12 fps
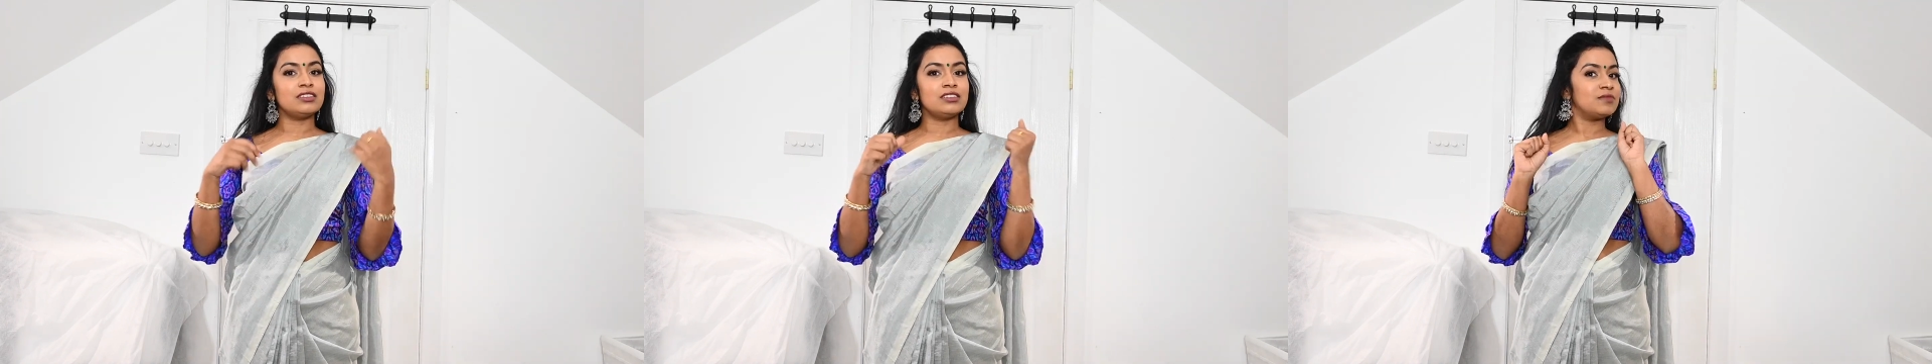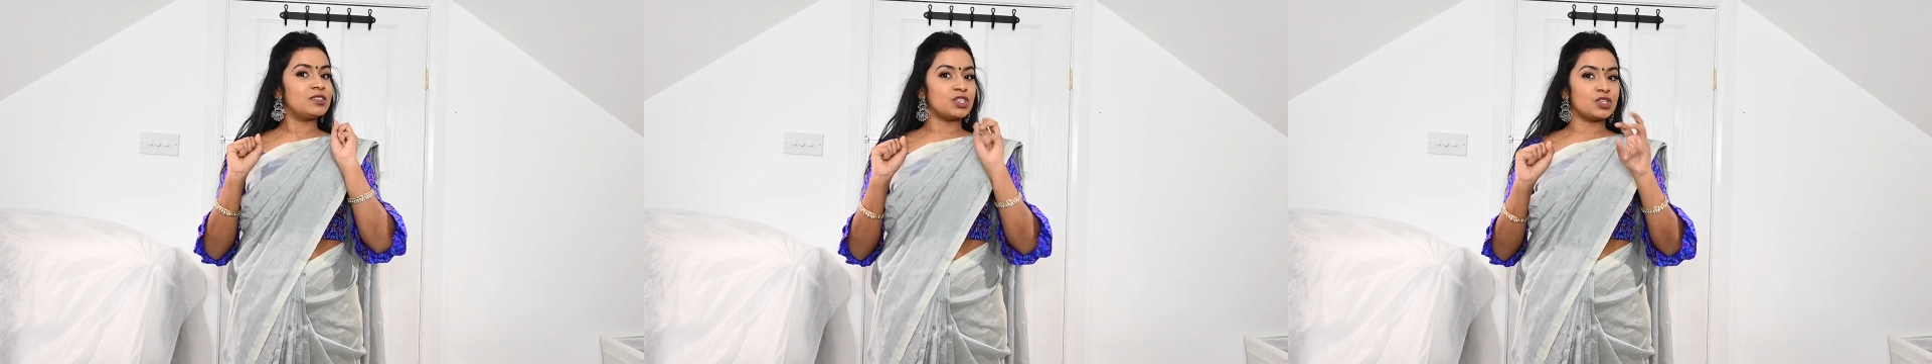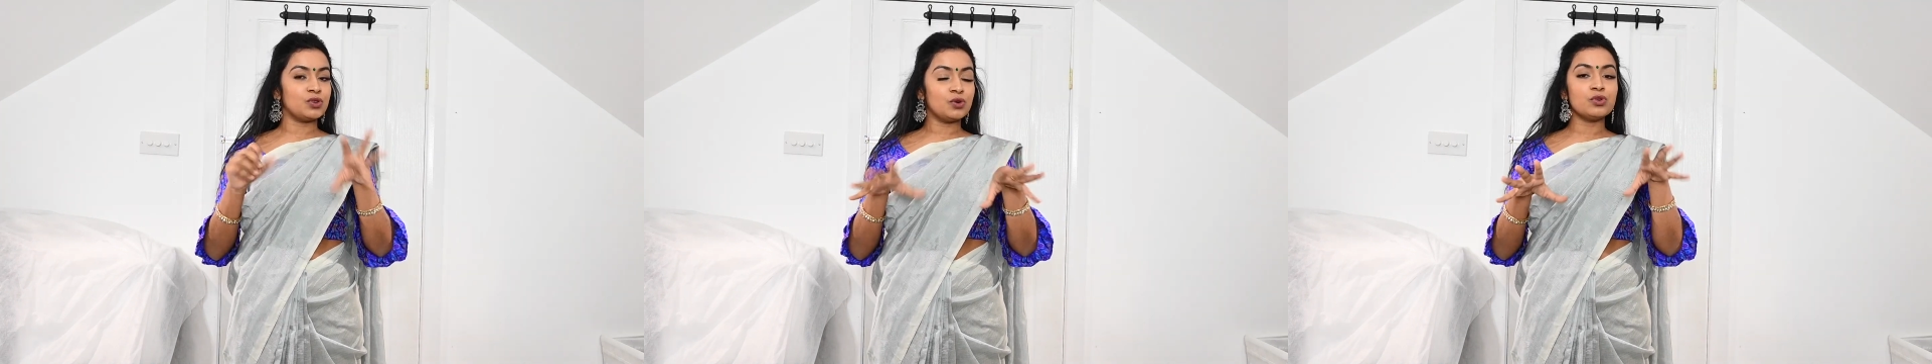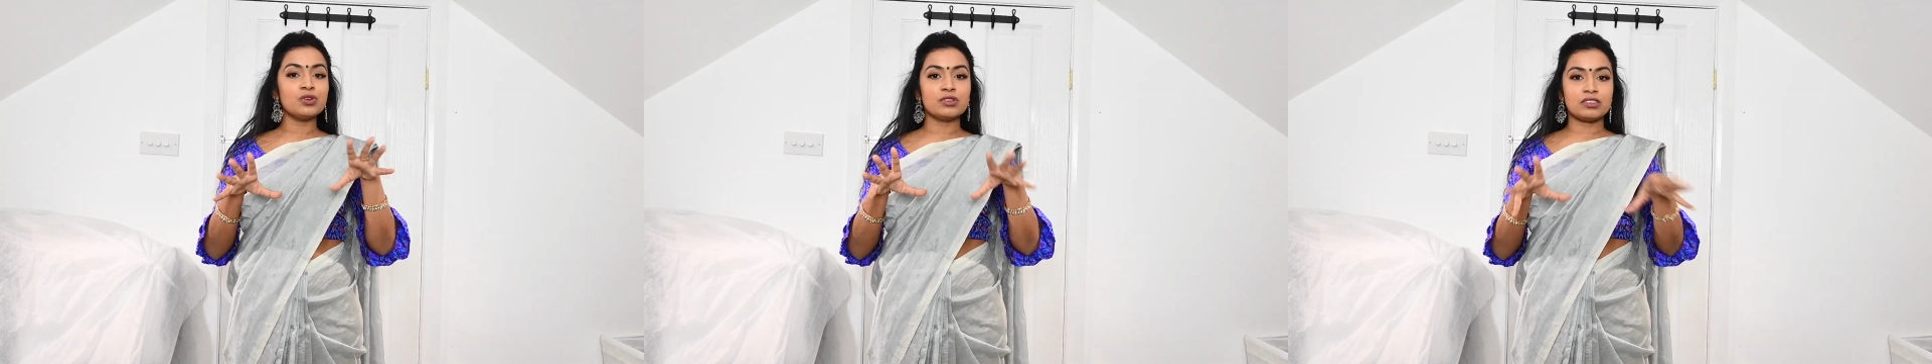to
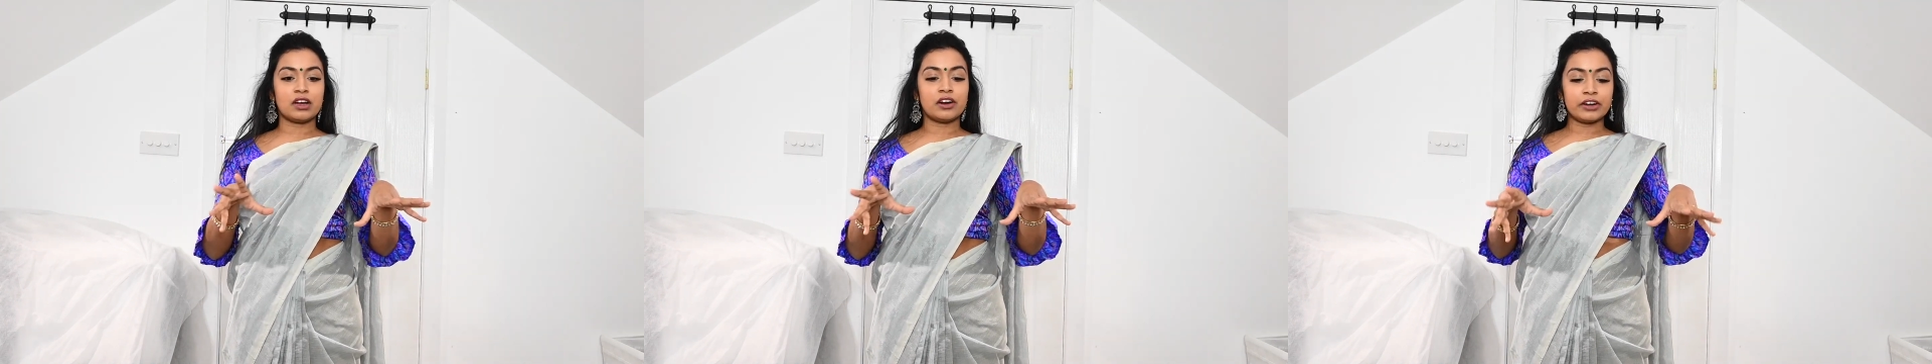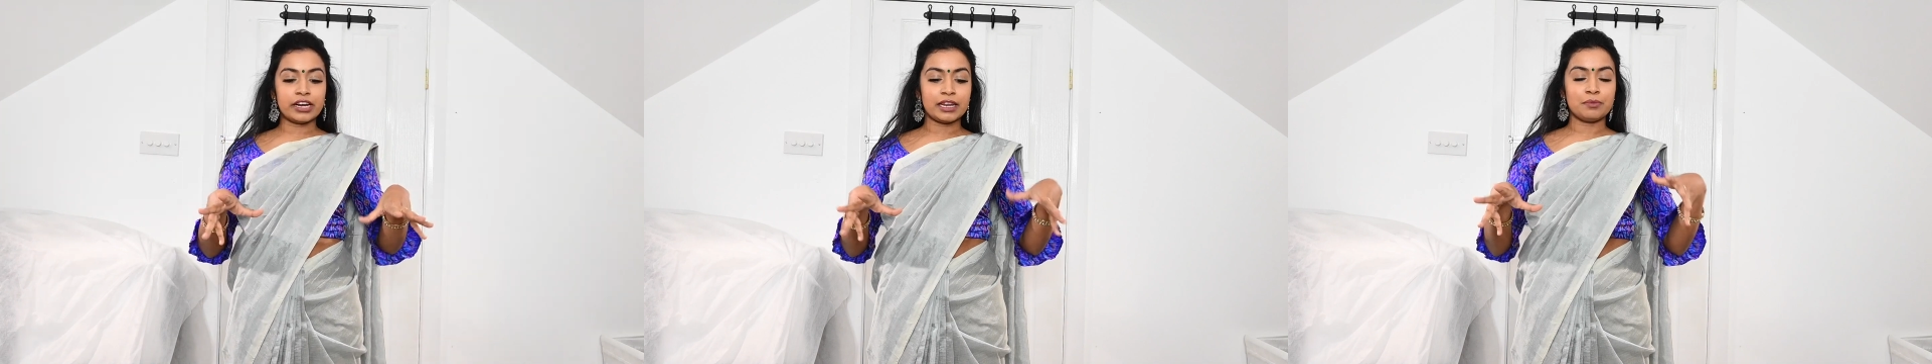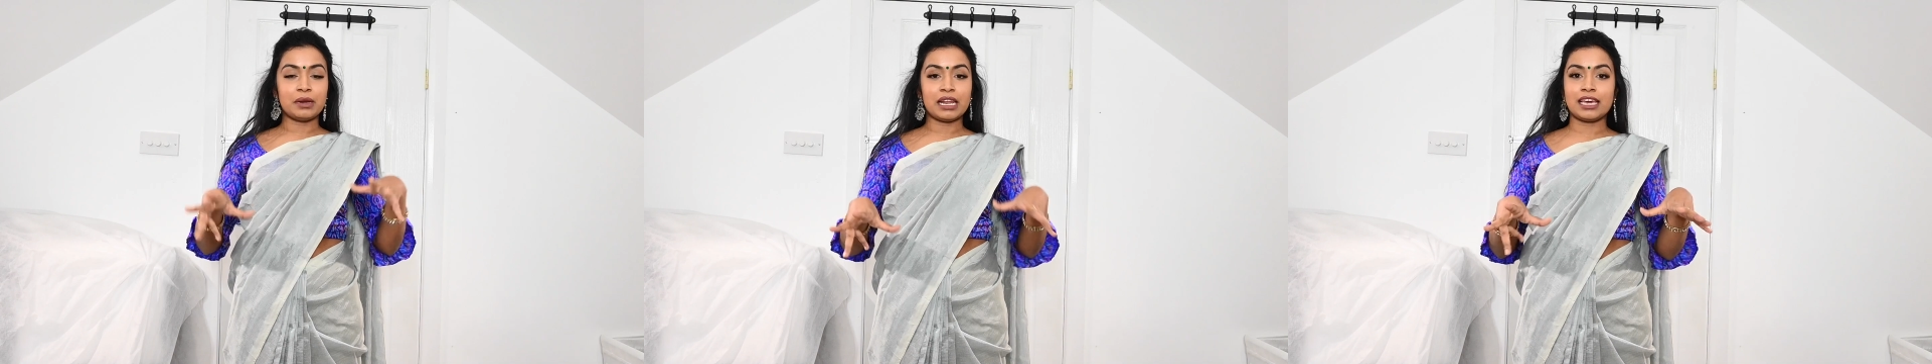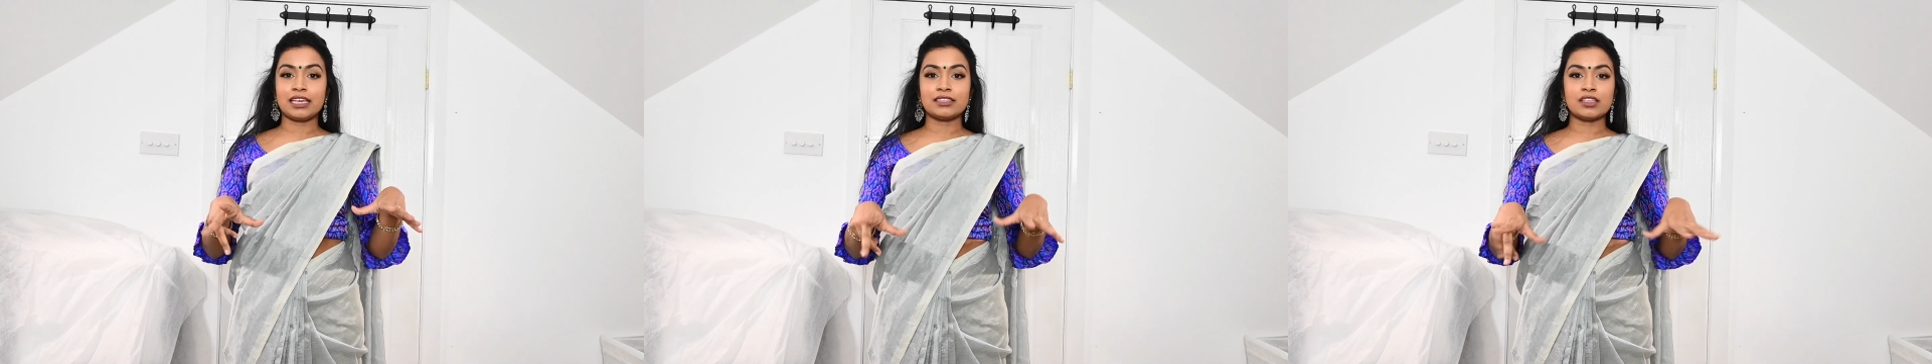secure your saree in
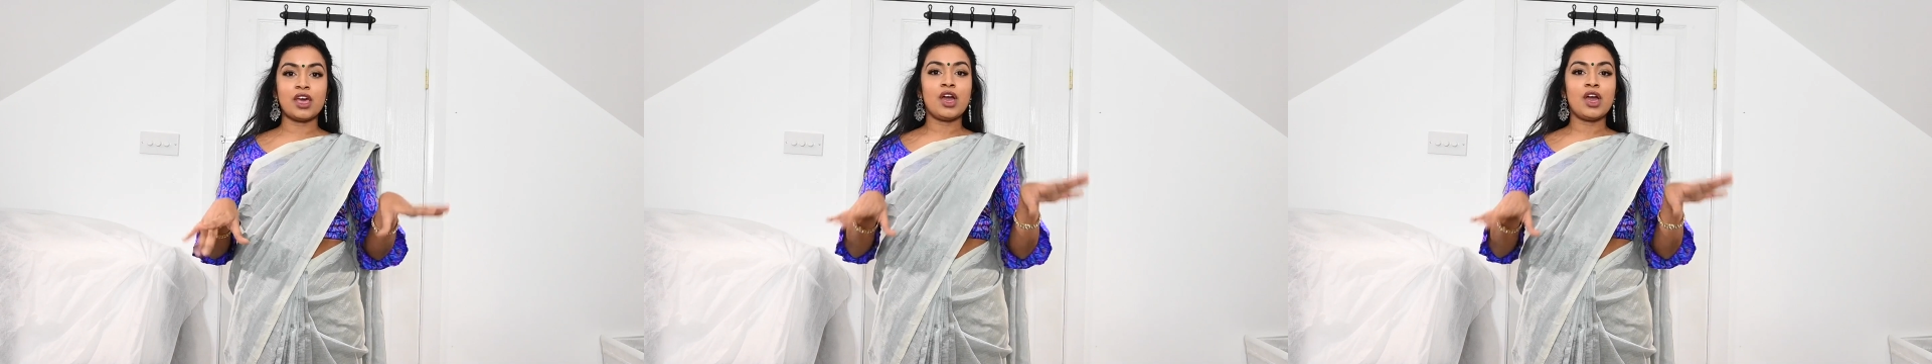place